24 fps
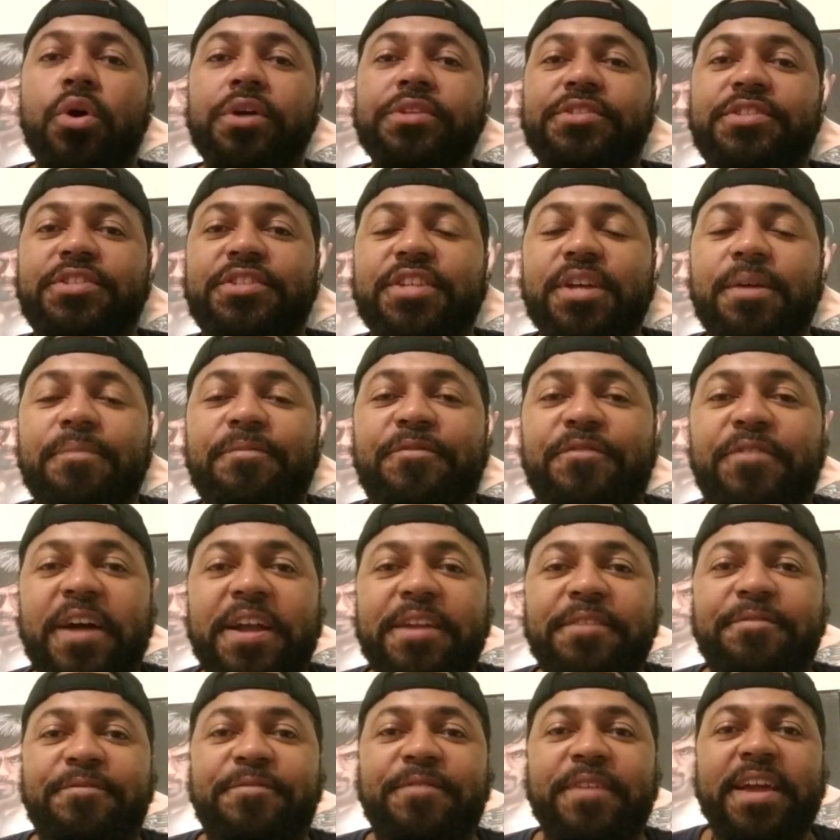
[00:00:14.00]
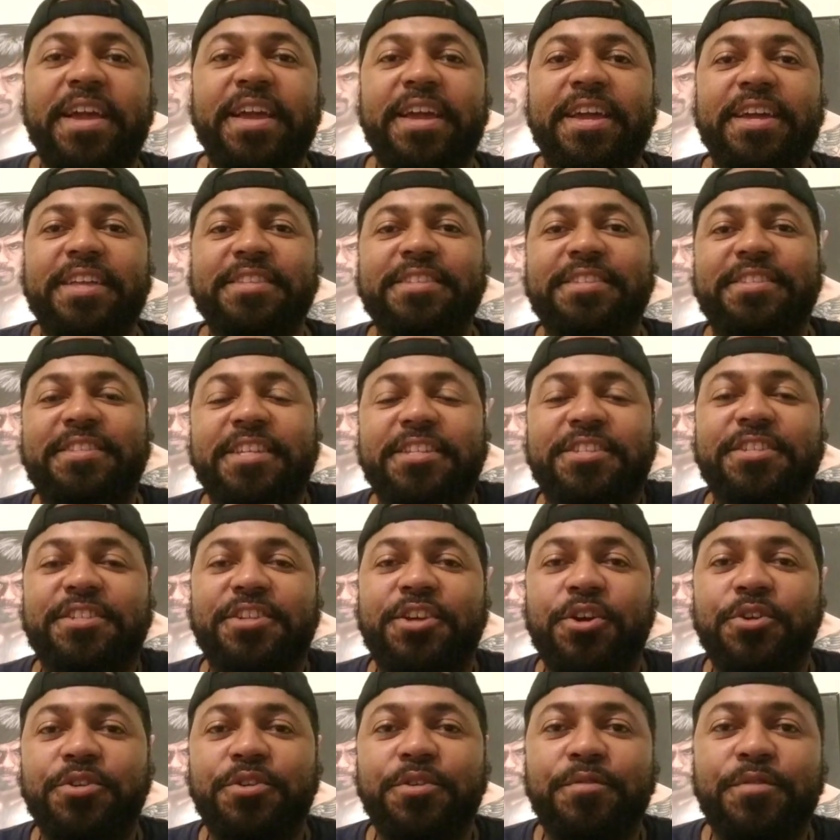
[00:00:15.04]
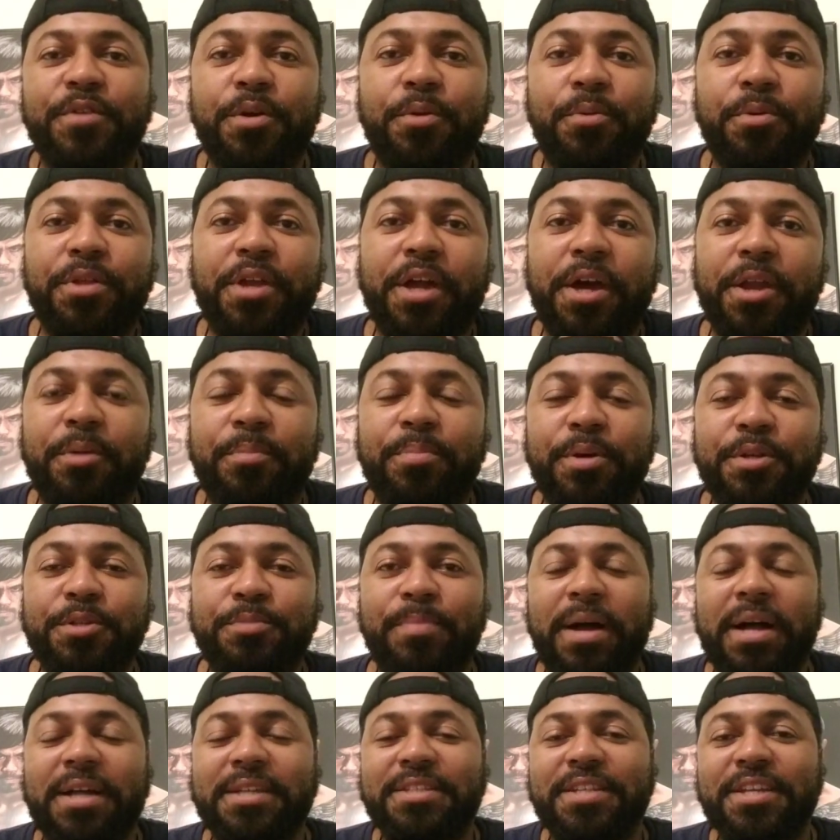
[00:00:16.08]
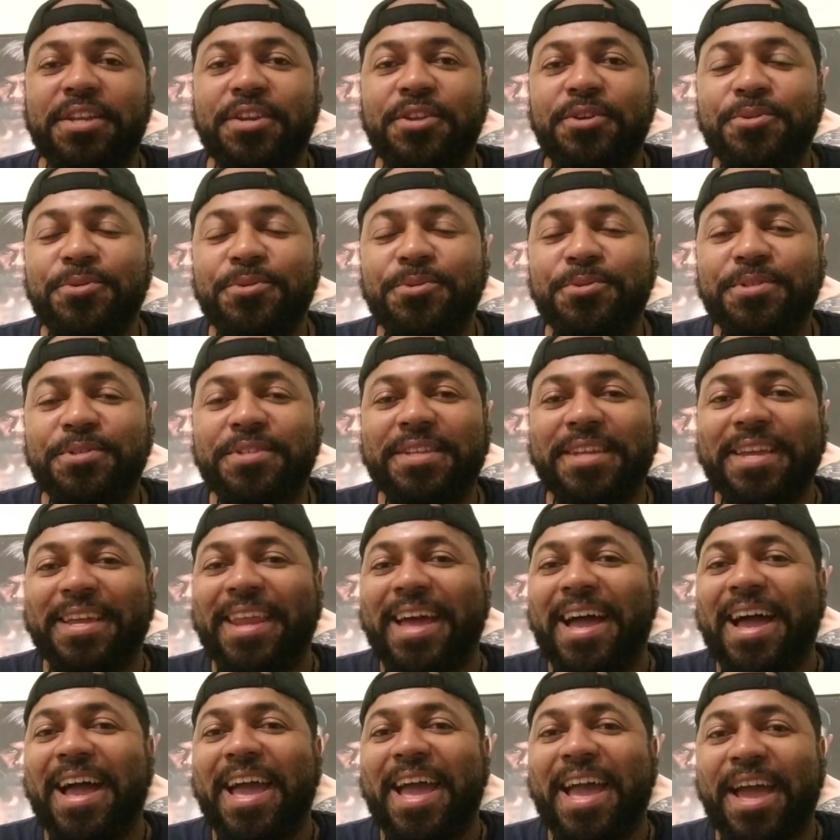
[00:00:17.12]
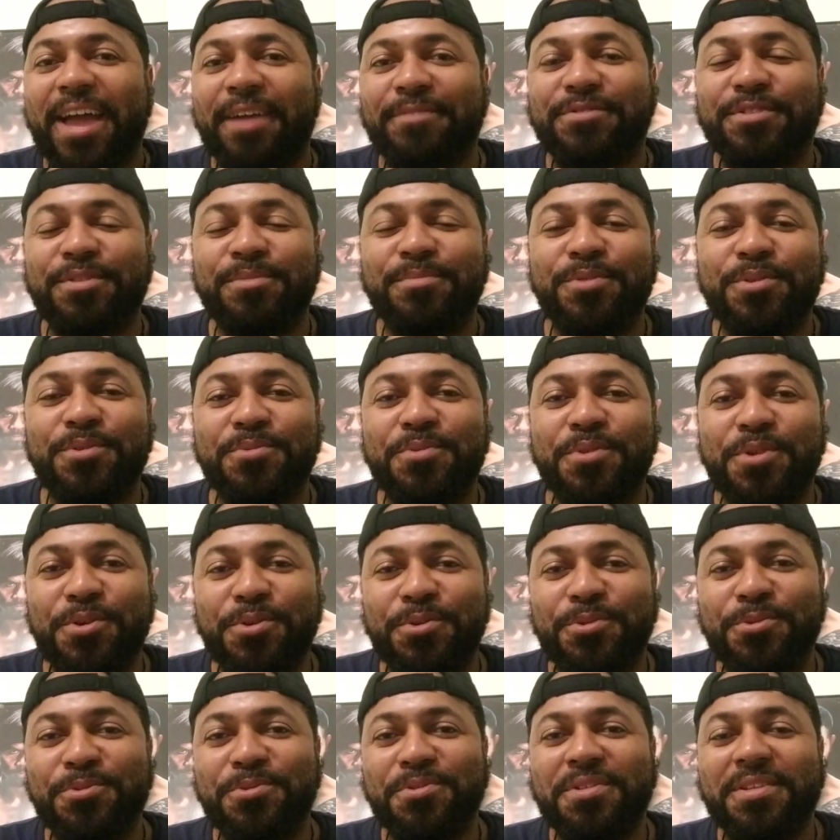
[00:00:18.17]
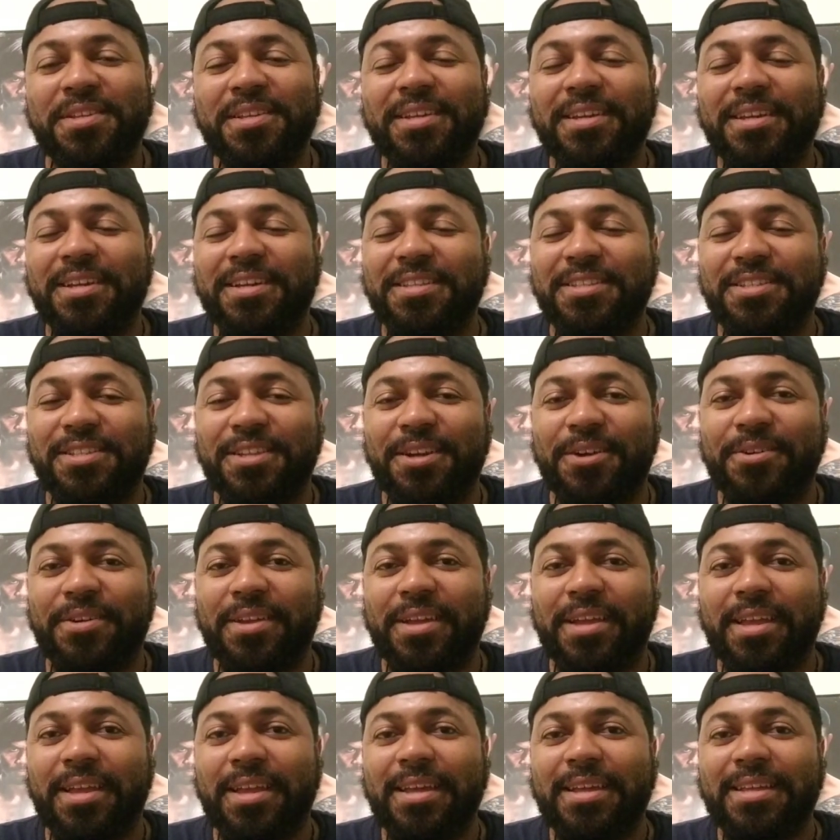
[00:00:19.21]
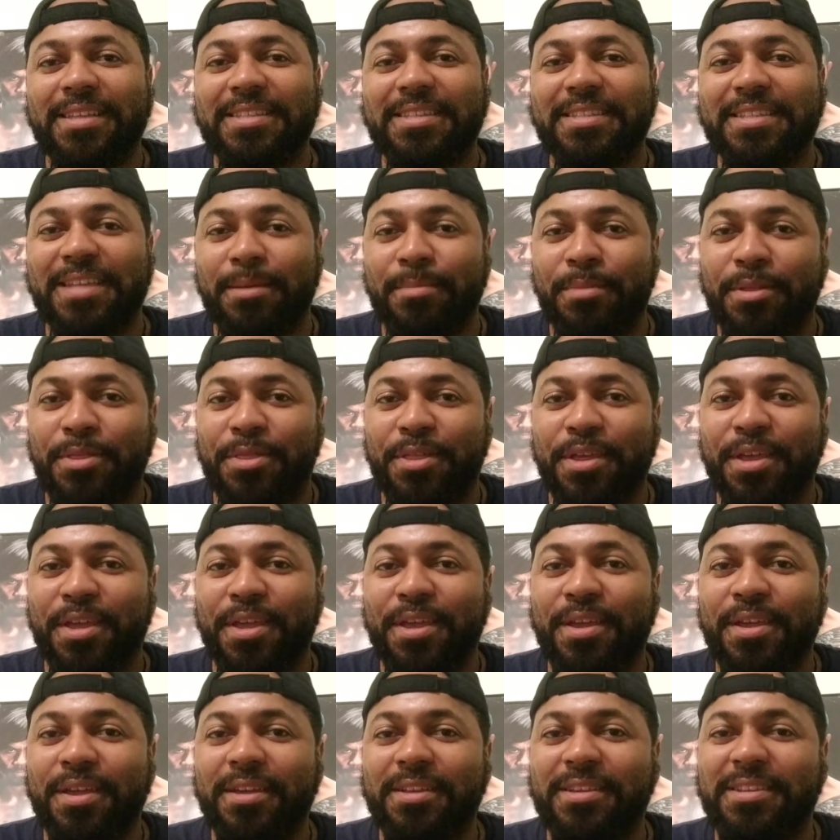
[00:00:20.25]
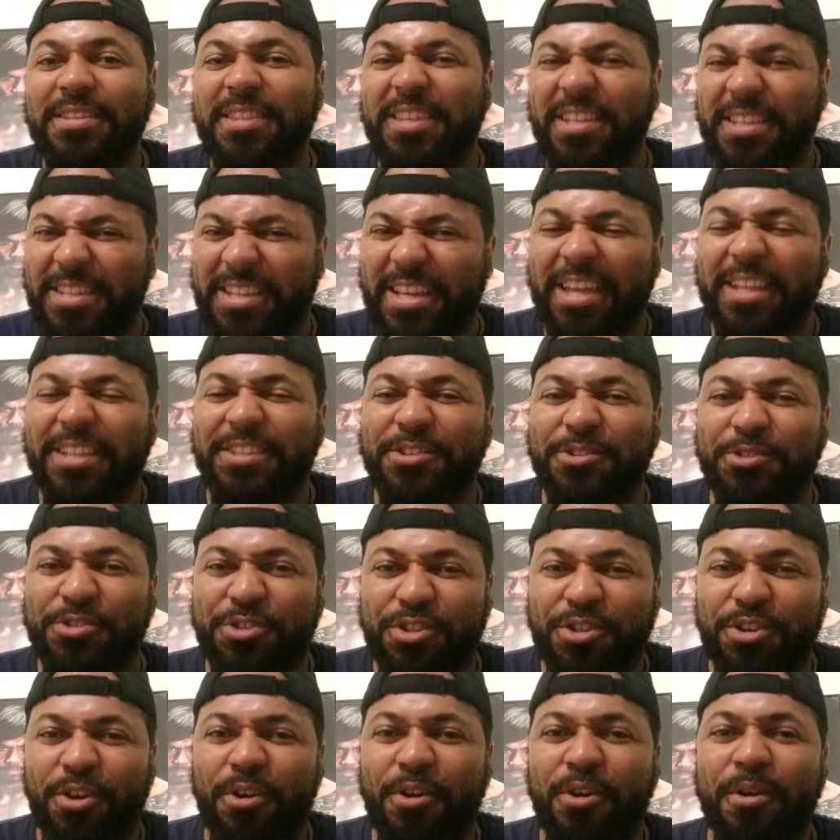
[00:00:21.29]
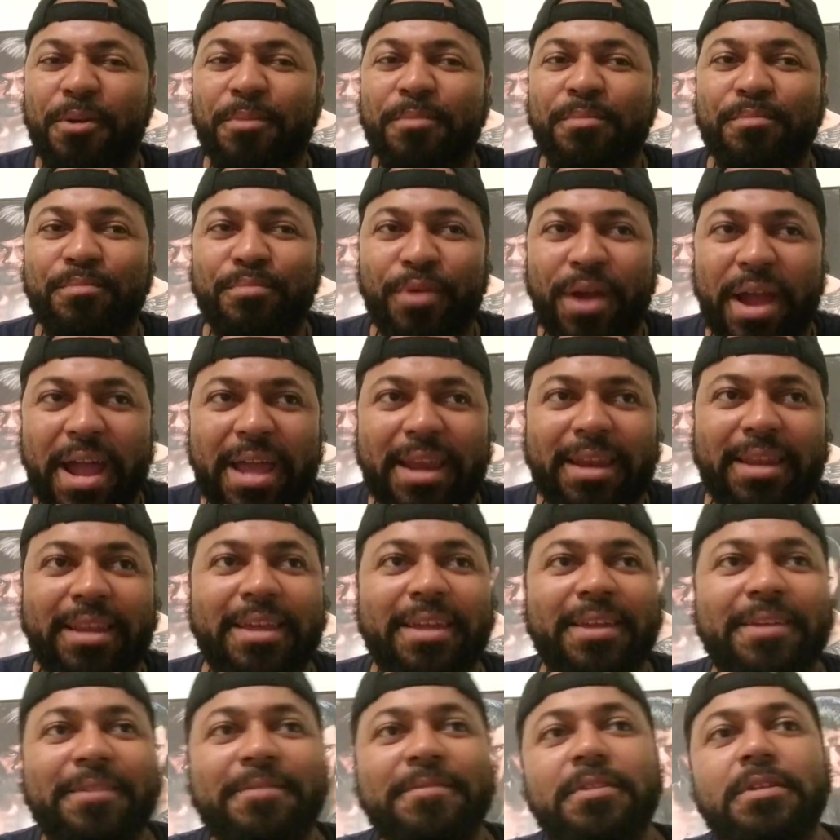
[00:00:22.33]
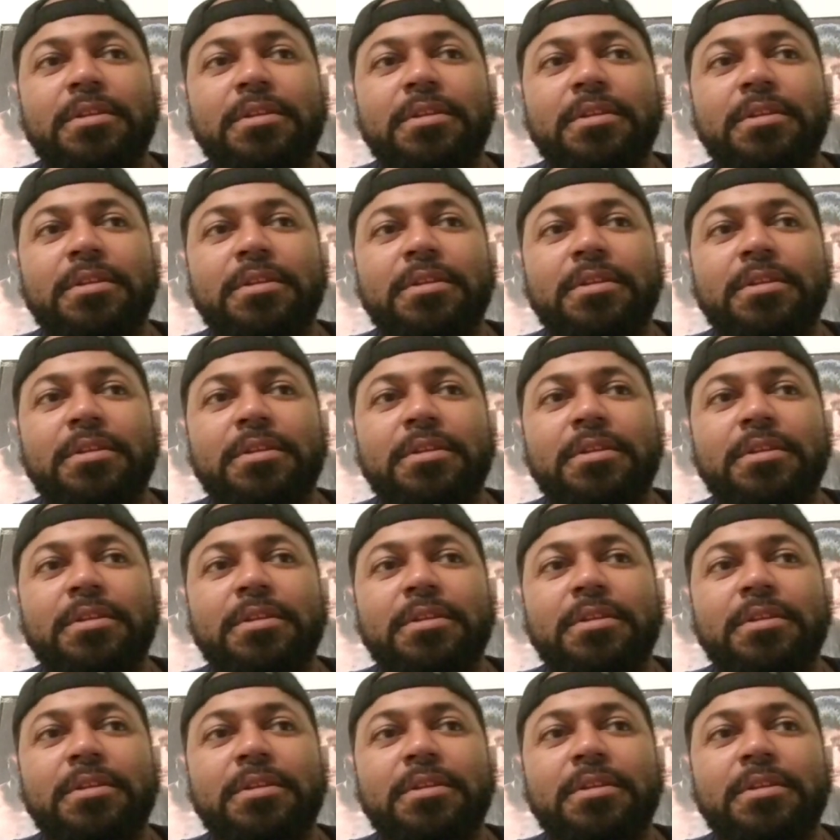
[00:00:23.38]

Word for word: What's up, fight fans? This is Kurt DeVille with Counter Punch Boxing News, and I have some new news concerning Timothy, the Desert Storm, Bradley.